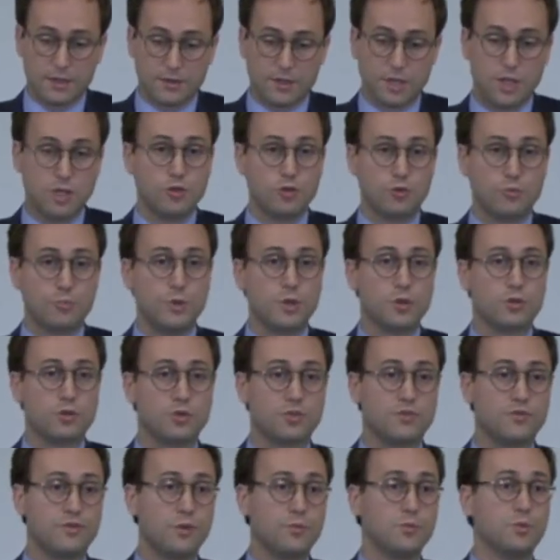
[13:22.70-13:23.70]
The European
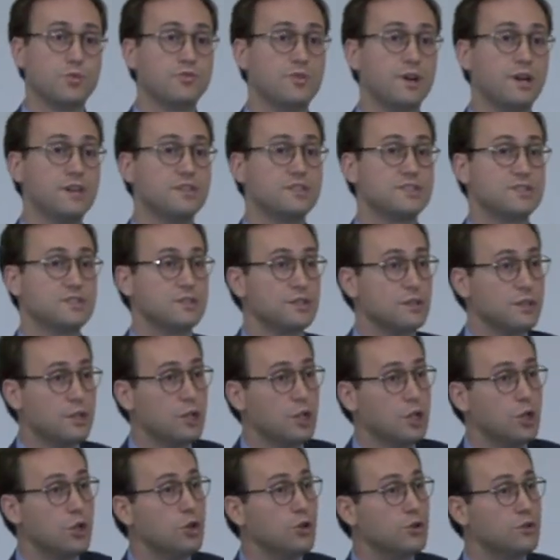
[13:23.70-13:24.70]
Court of Human Rights
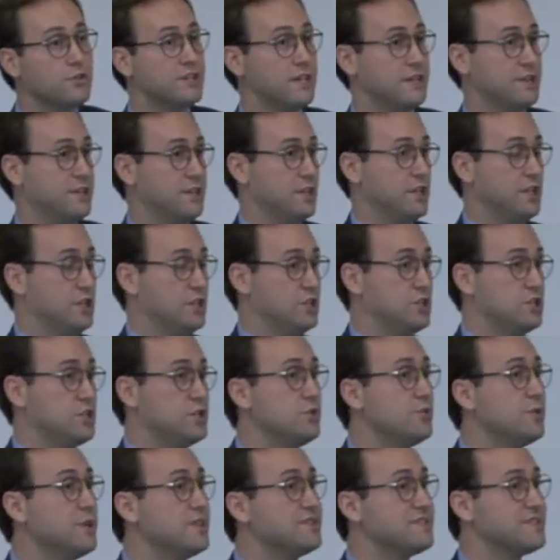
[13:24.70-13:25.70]
looked at the
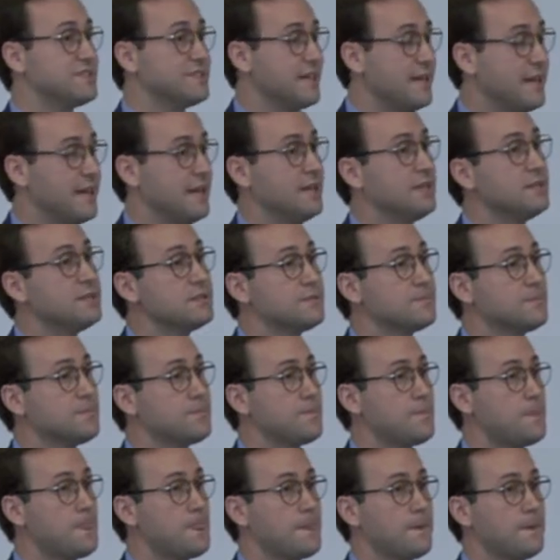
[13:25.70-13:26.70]
issue and said,
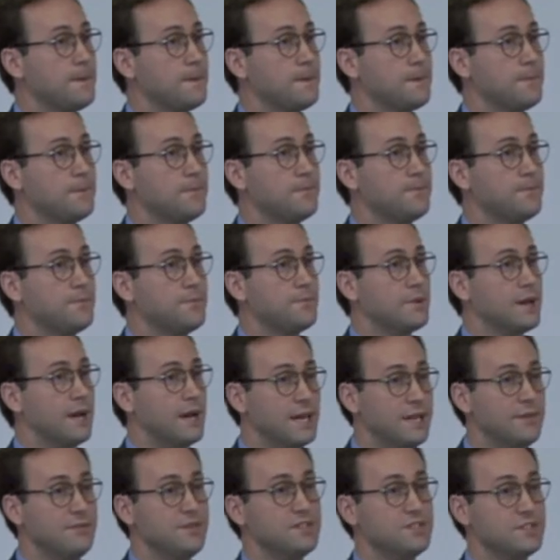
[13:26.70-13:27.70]

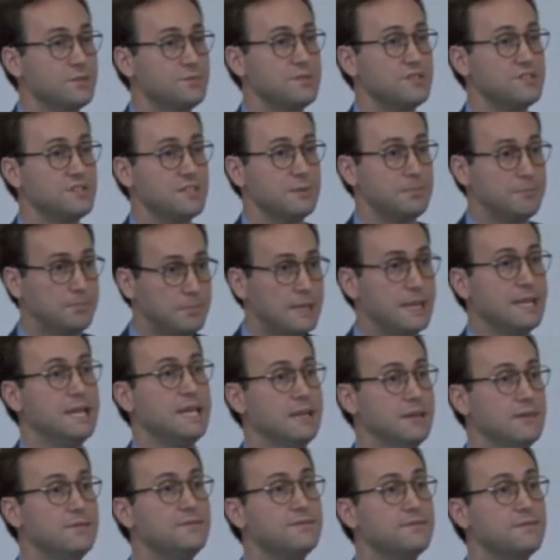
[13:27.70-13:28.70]
Alevism is a
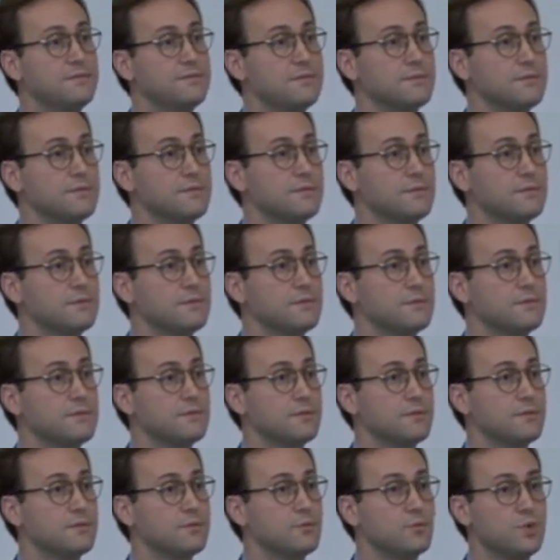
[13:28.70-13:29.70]
belief
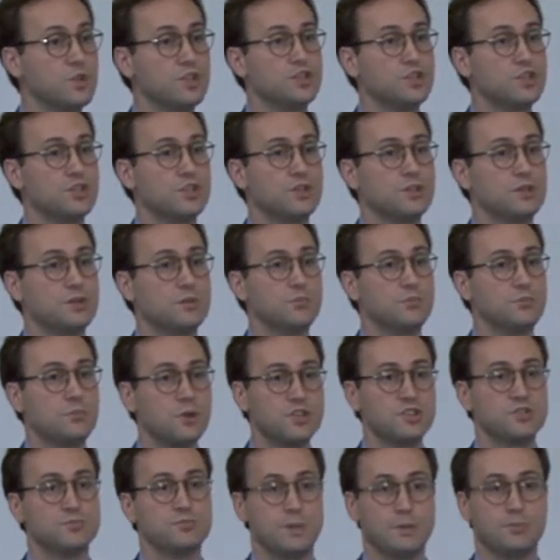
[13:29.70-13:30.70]
which
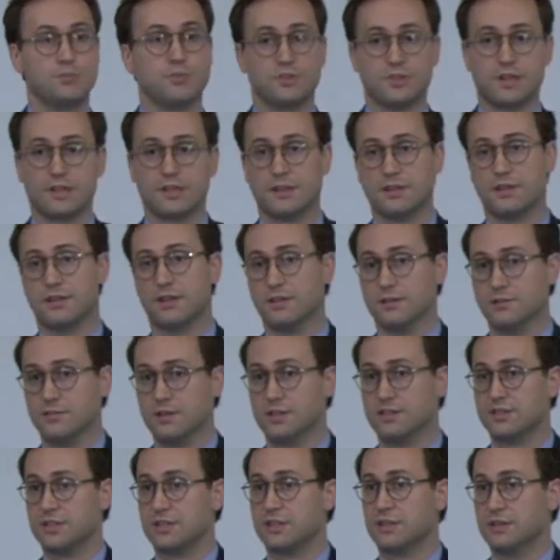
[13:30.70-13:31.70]
must be protected under
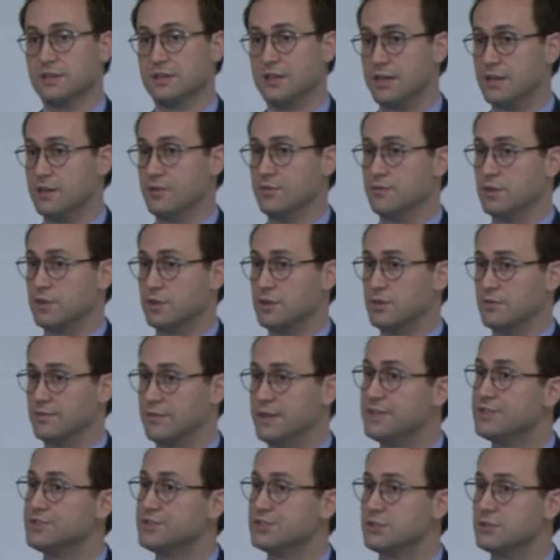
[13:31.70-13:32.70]
Article 9 of the
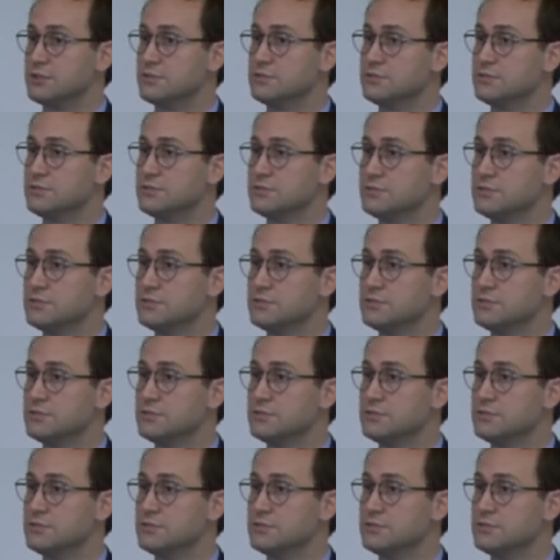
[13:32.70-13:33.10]
Convention,